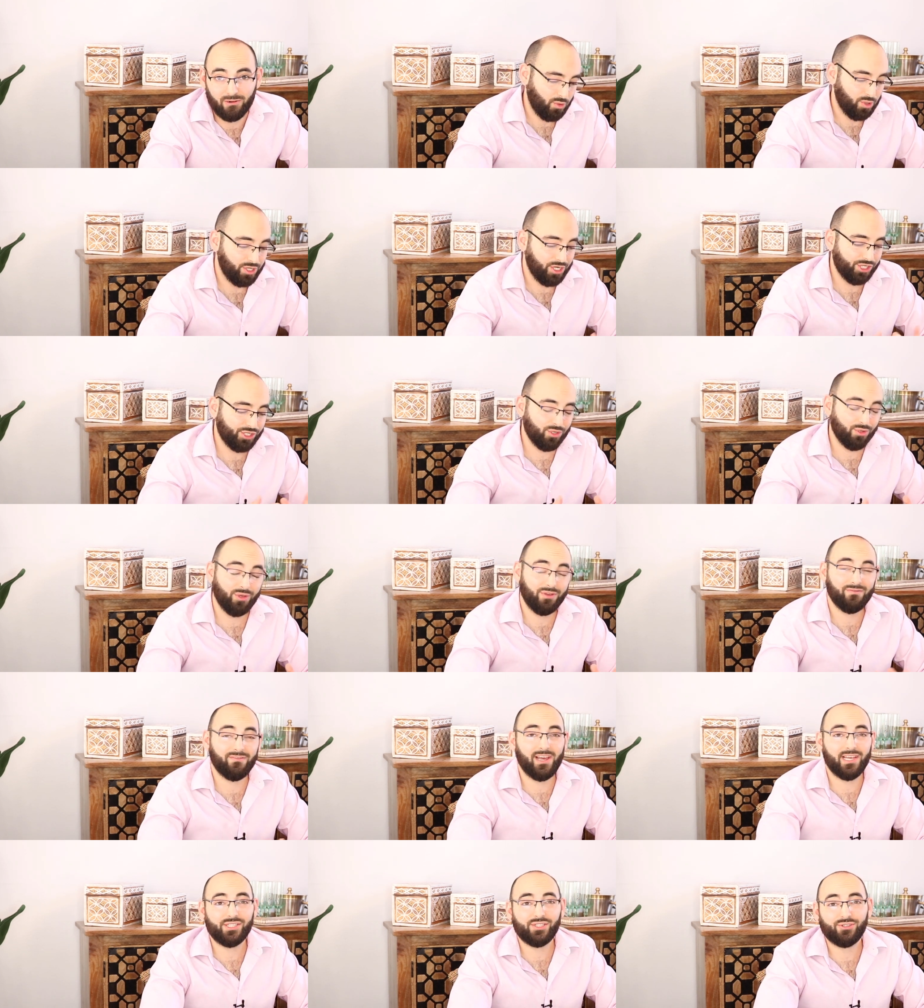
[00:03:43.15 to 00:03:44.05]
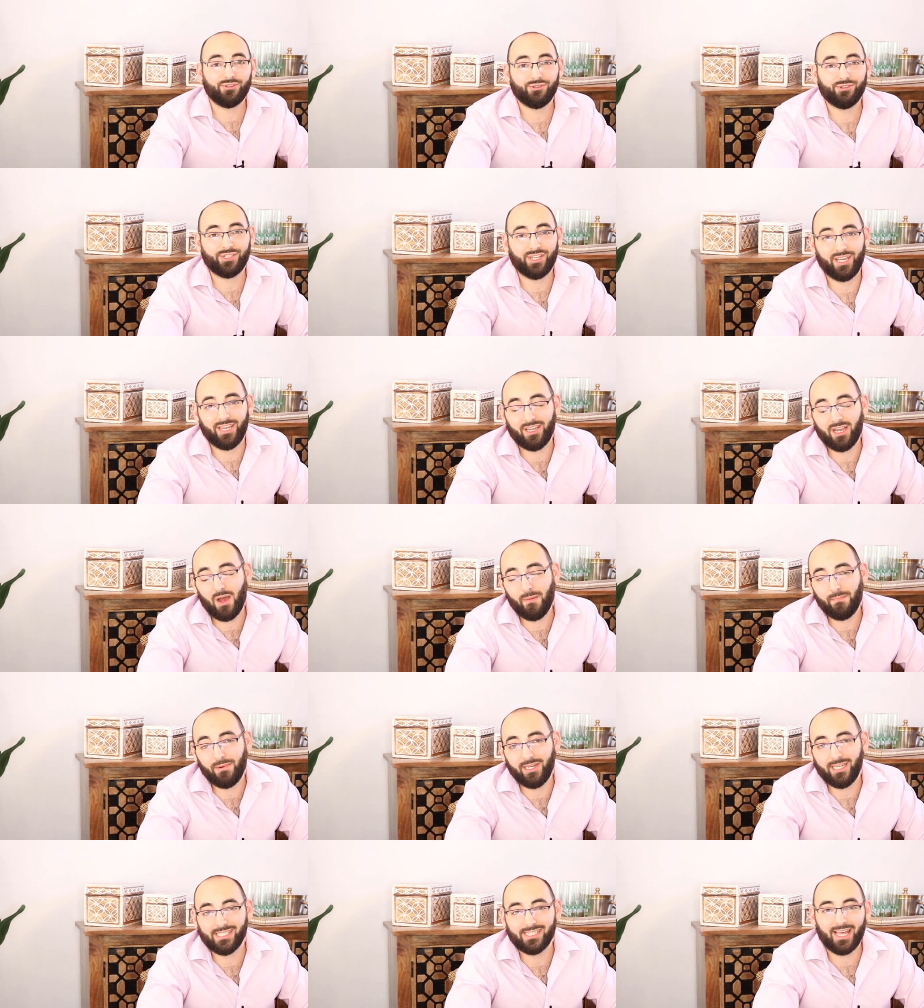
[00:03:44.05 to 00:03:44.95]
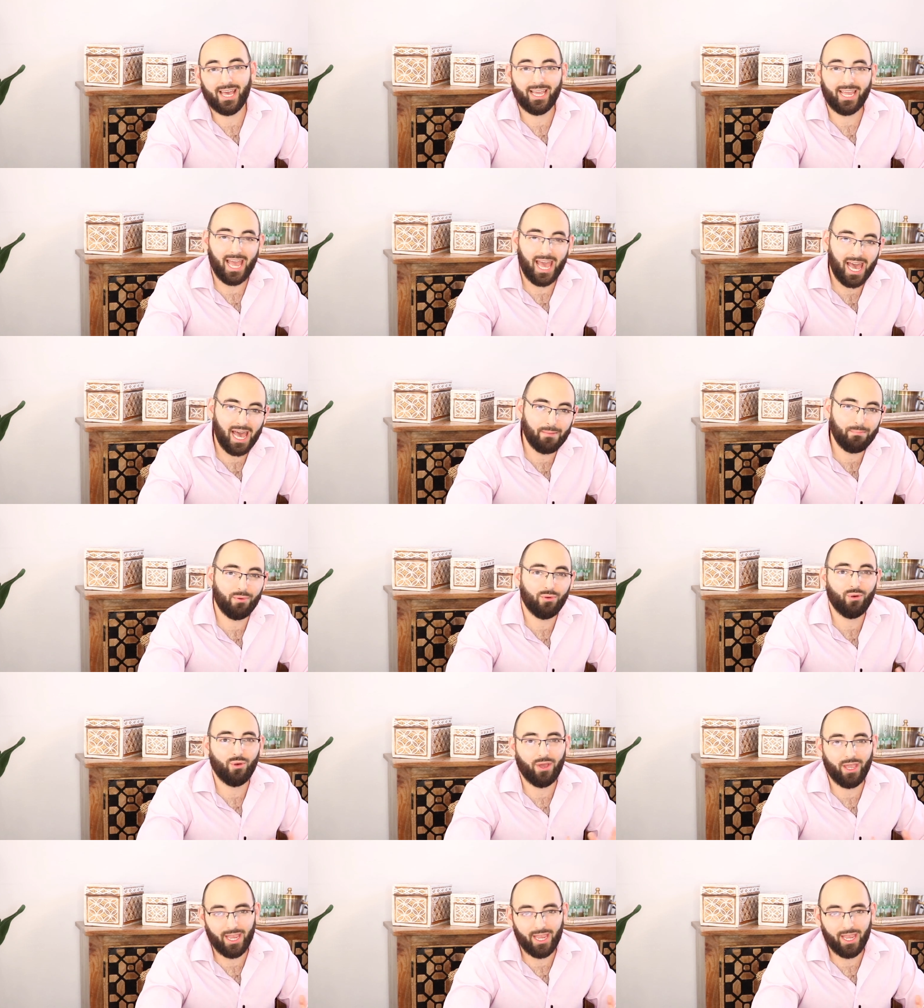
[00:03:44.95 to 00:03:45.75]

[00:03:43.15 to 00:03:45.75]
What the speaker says: So initial investors in companies like Apple,